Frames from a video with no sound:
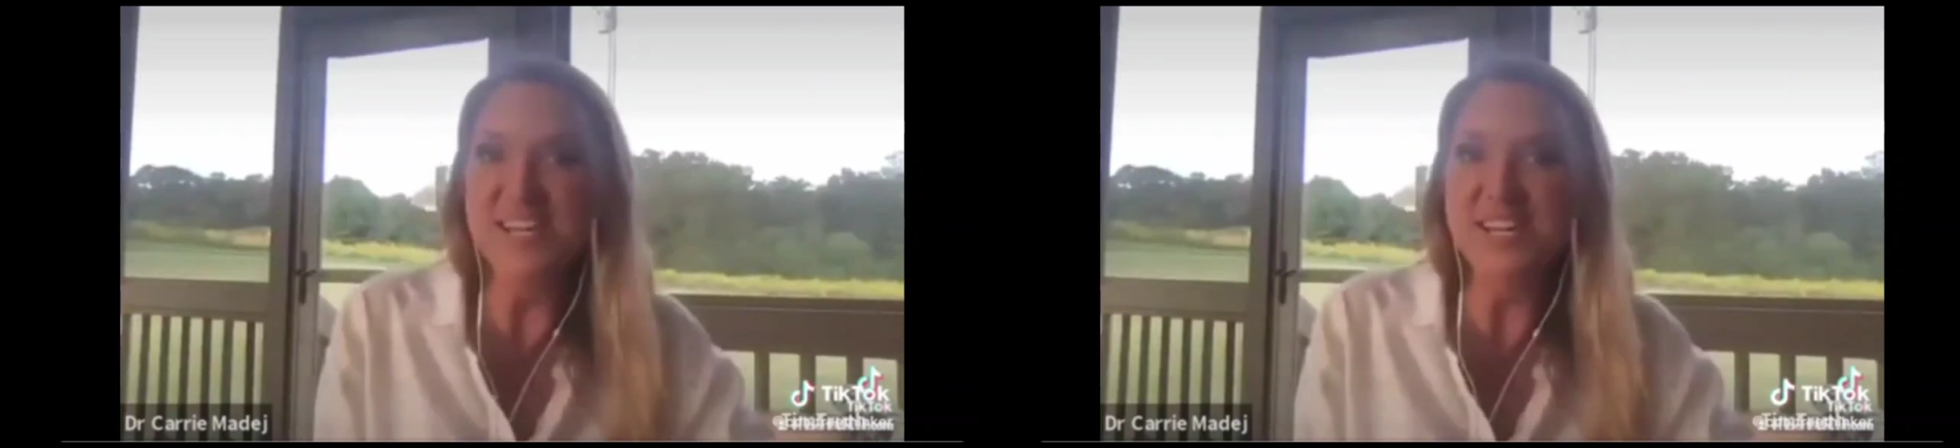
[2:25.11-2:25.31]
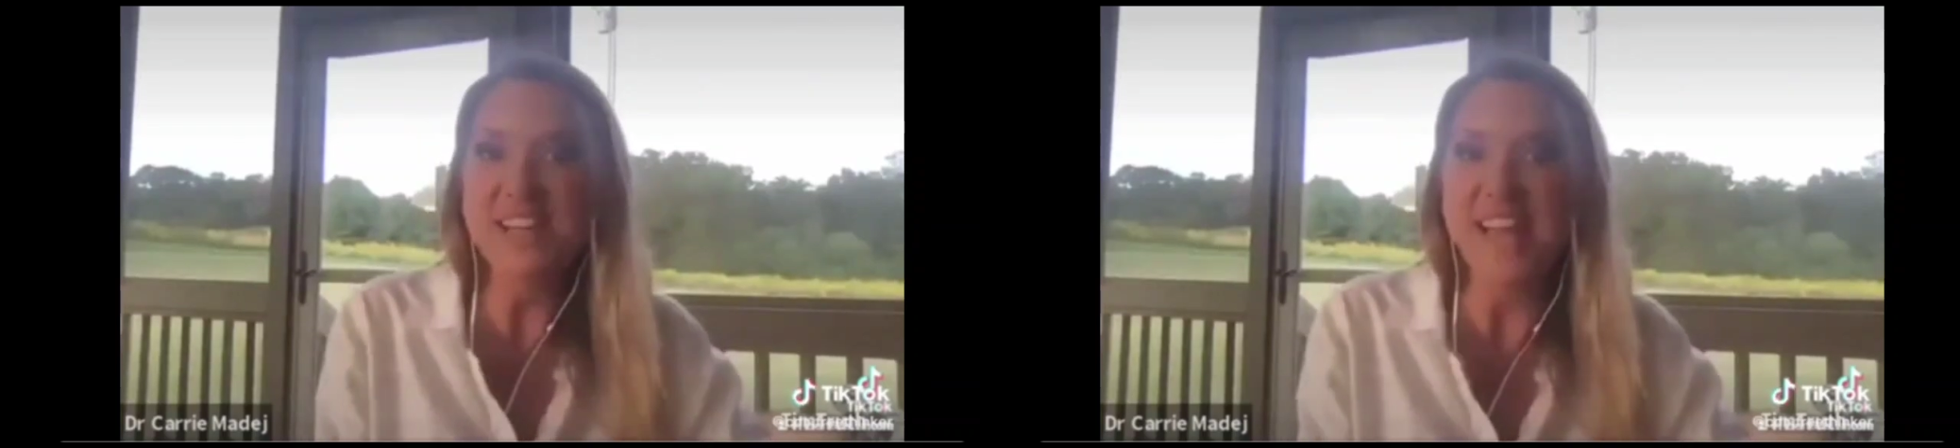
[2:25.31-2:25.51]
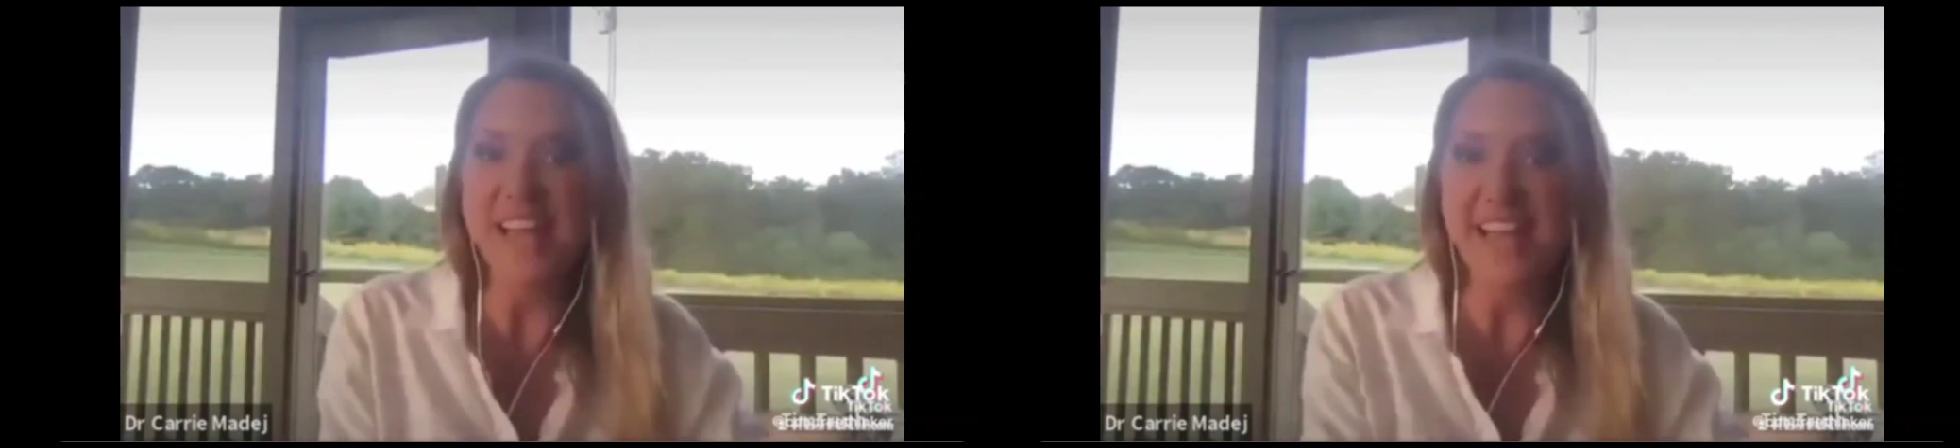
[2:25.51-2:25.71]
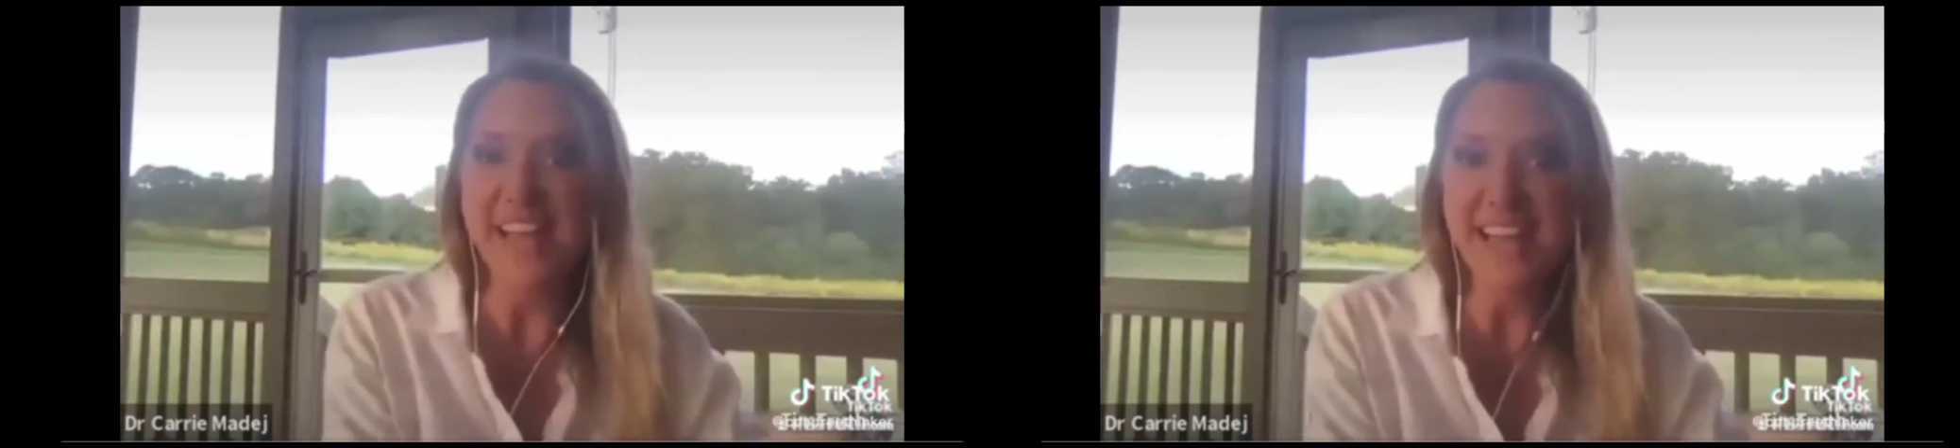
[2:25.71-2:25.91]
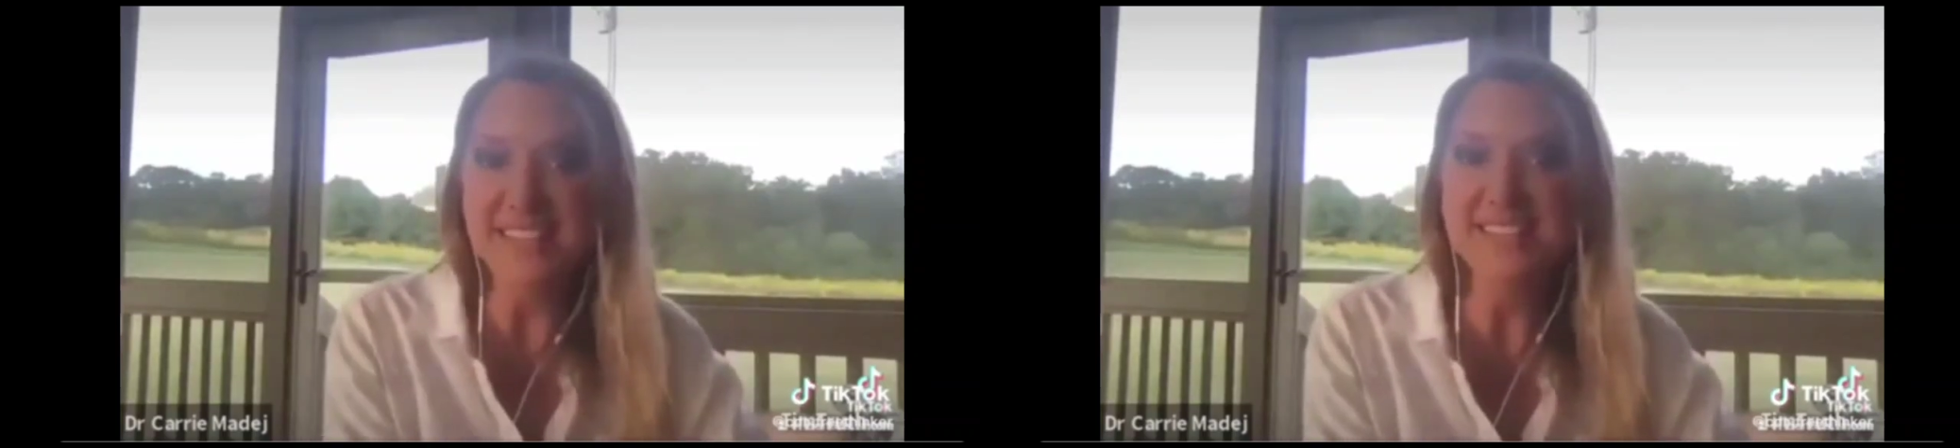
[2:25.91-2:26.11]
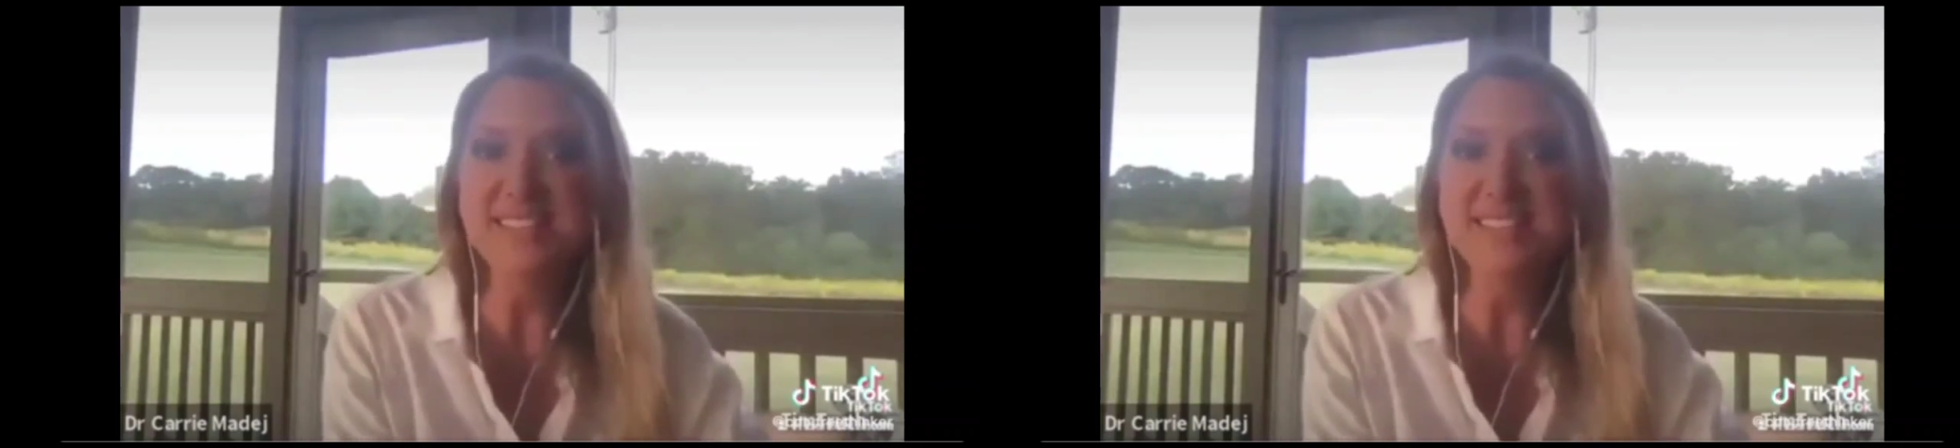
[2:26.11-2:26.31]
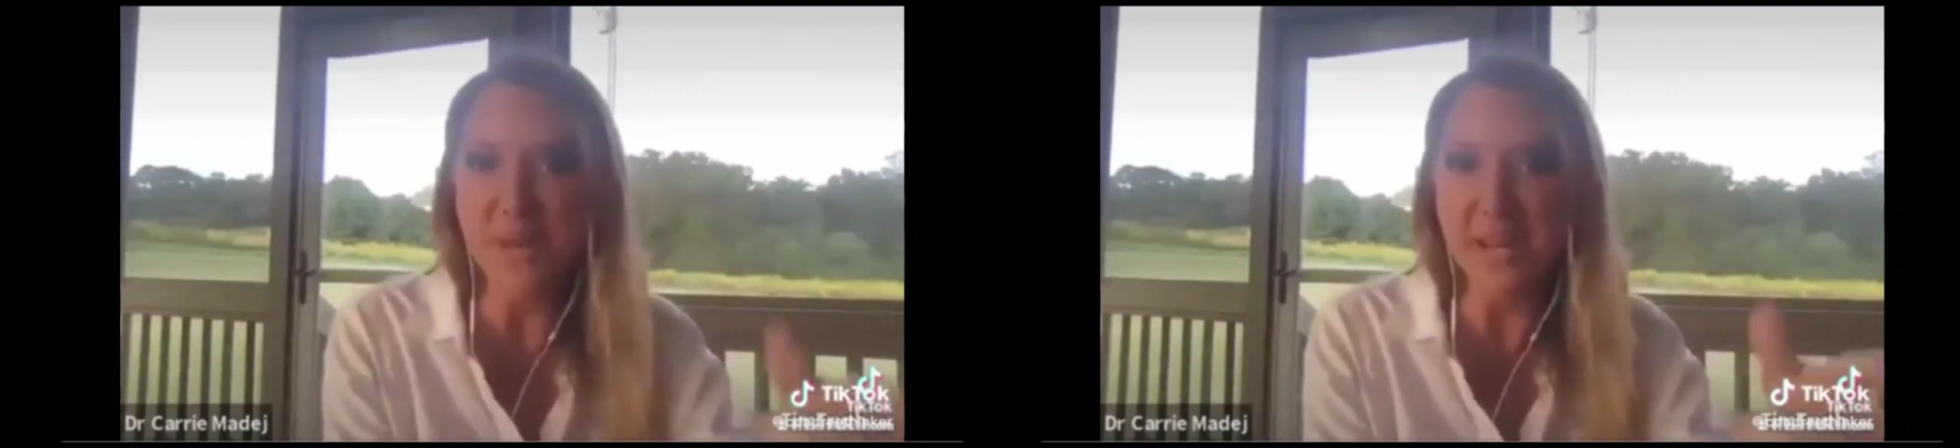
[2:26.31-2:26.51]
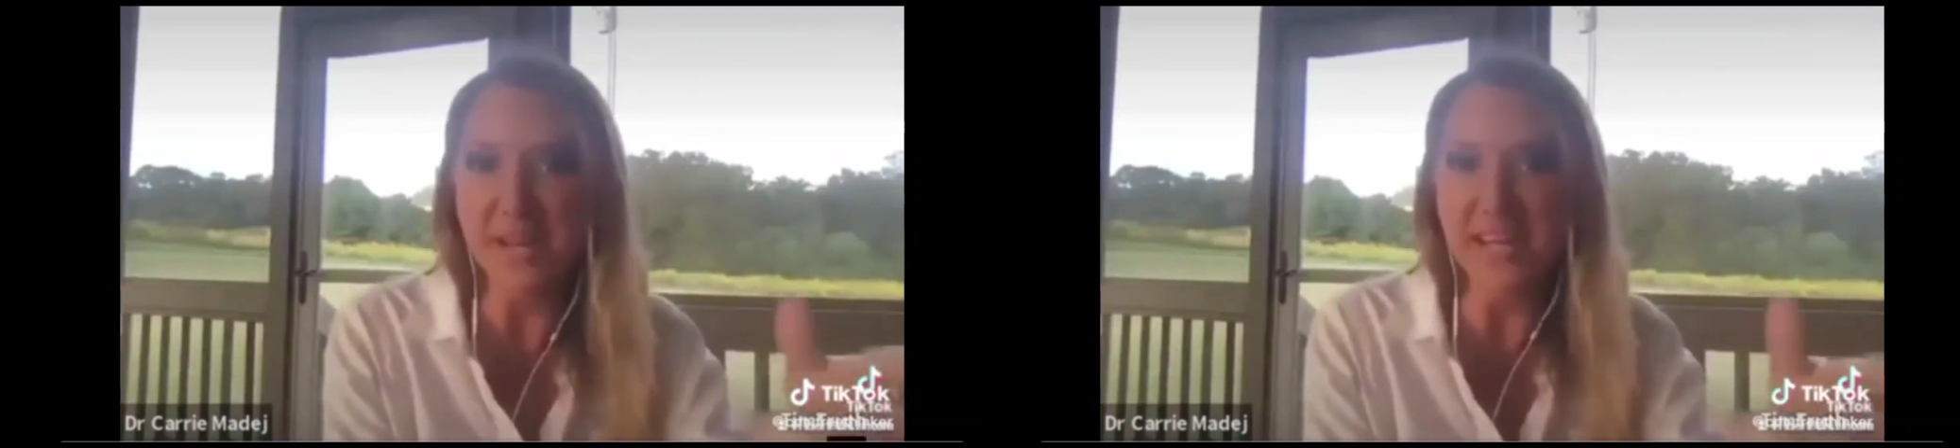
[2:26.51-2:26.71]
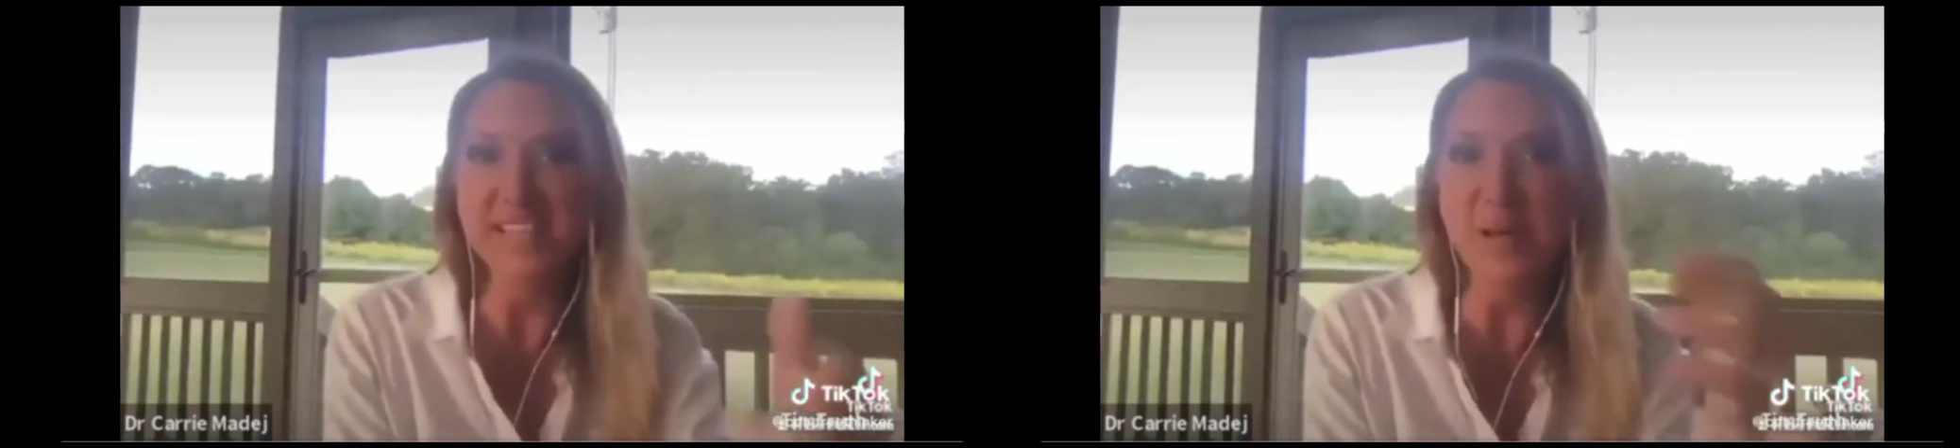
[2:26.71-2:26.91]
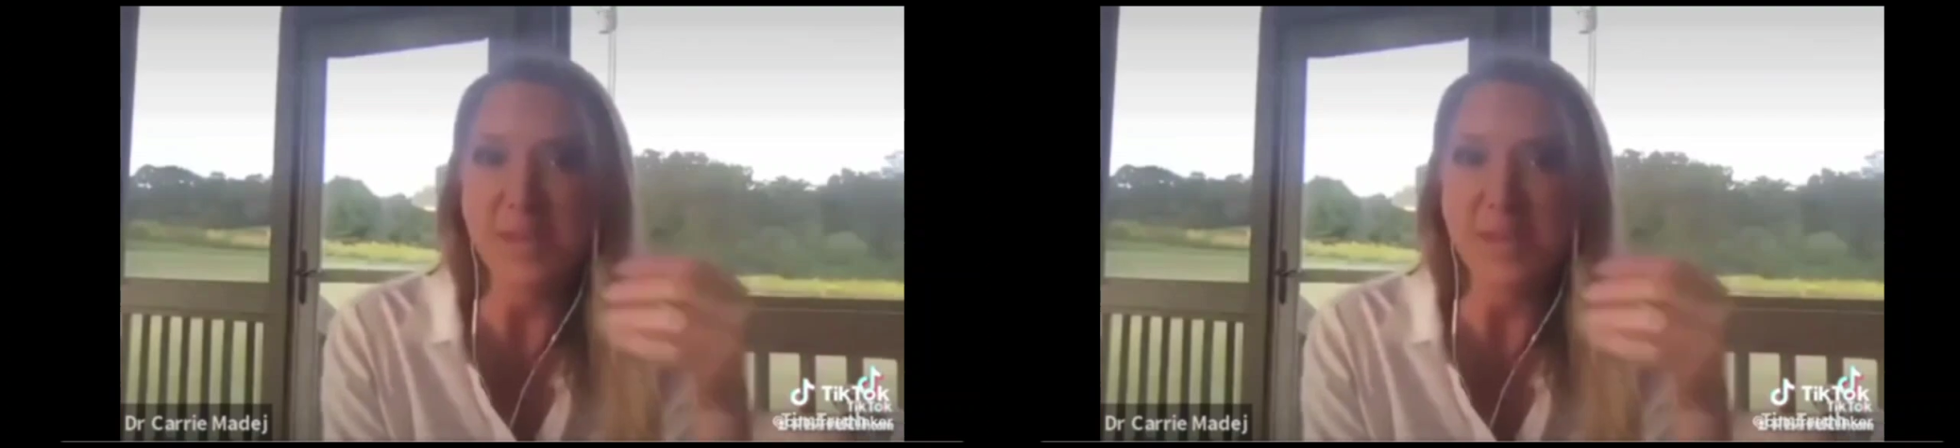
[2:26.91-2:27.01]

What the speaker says: I had somebody tell me,